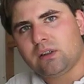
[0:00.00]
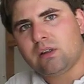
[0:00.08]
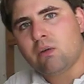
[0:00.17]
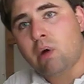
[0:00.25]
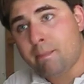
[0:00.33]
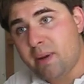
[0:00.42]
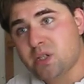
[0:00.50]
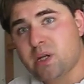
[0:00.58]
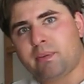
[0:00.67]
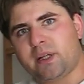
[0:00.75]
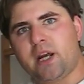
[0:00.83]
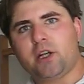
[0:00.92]
web-based
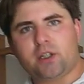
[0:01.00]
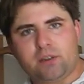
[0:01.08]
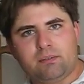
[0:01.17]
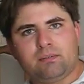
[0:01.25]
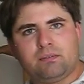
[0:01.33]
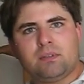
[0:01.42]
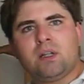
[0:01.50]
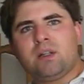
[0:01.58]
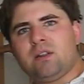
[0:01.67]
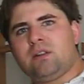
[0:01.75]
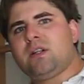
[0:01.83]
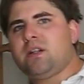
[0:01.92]
application,
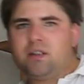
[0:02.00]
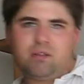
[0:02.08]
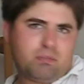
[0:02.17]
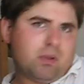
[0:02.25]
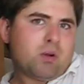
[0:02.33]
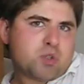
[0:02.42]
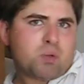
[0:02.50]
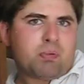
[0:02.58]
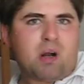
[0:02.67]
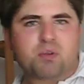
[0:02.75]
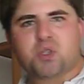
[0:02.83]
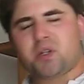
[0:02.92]
and also
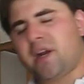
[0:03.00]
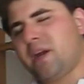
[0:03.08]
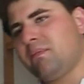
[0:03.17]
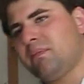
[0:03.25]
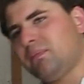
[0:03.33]
browser game.